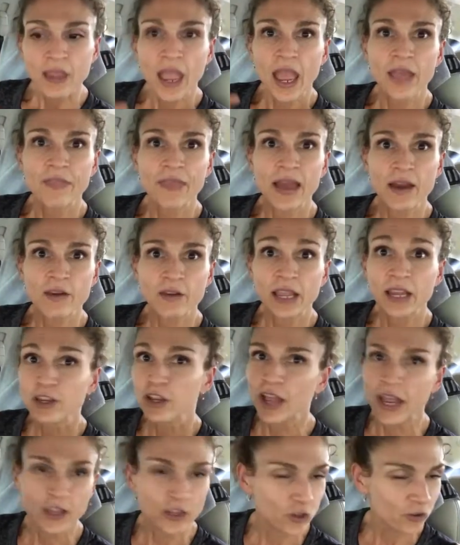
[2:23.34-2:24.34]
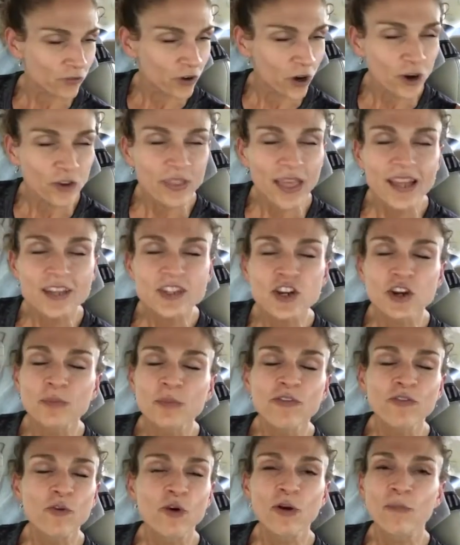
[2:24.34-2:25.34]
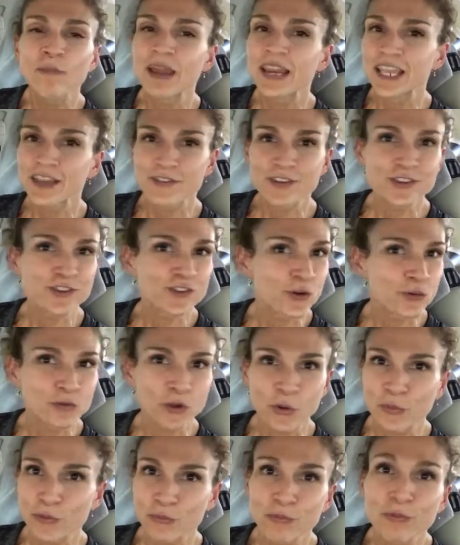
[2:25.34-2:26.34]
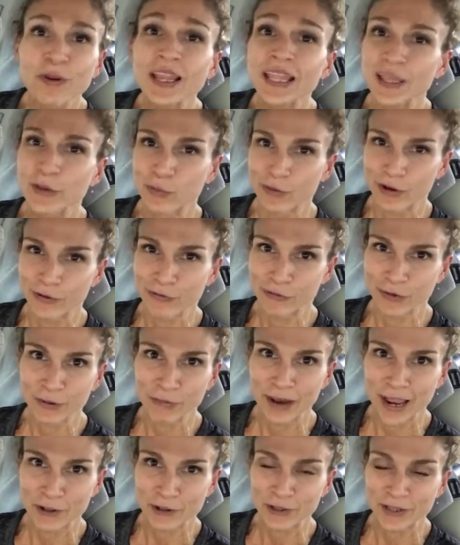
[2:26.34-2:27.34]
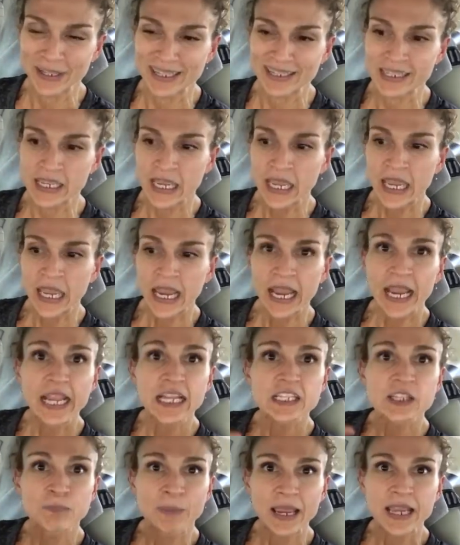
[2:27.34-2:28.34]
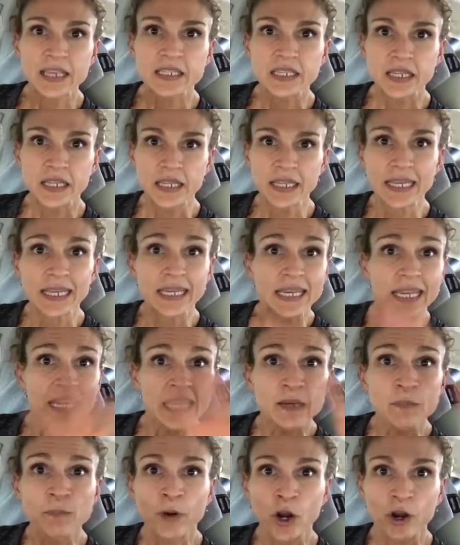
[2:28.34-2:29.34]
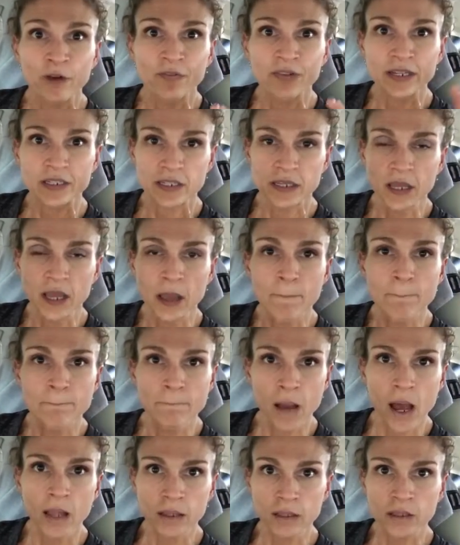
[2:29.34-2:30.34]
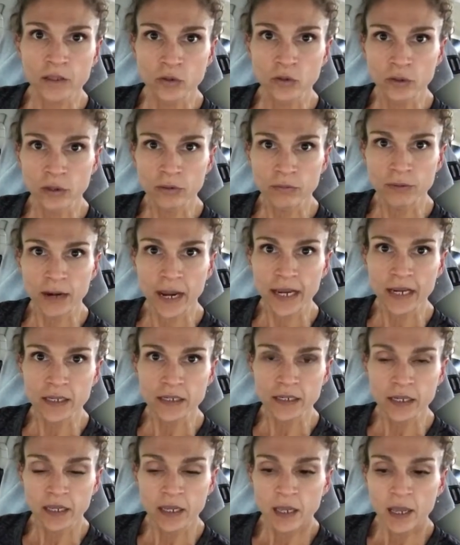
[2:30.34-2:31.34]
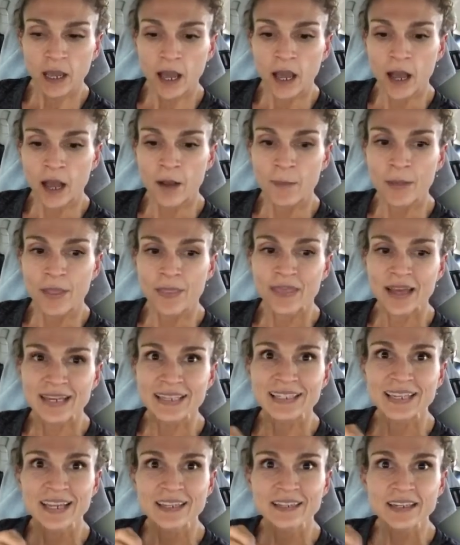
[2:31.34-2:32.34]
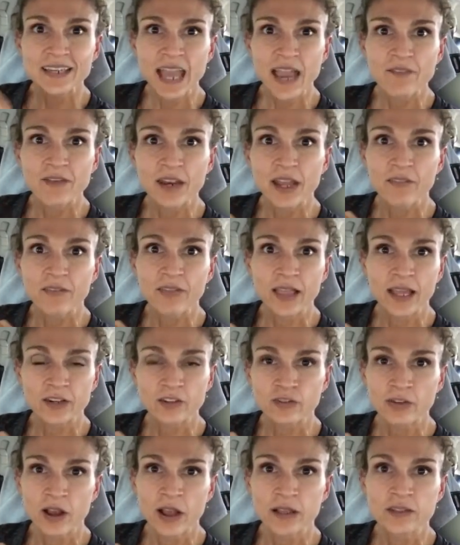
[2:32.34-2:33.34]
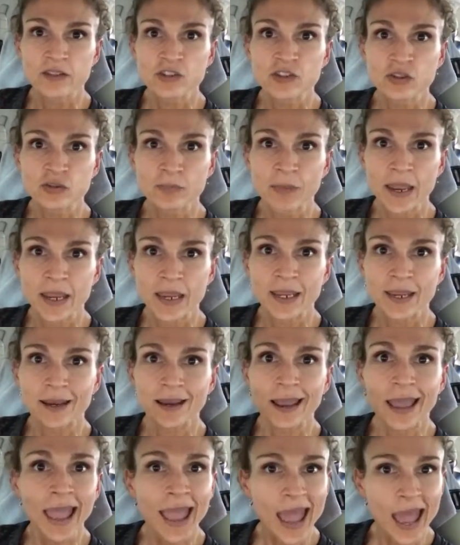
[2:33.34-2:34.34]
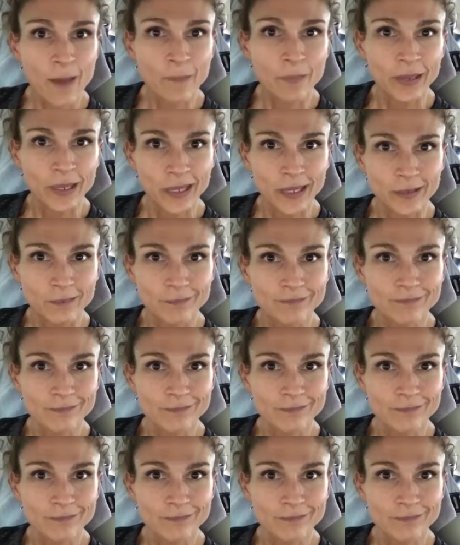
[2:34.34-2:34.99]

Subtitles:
And you've heard that term before. Many of us don't know what a free radical is. It's basically an imperfect molecule, right? That doesn't have enough electrons to make it happy,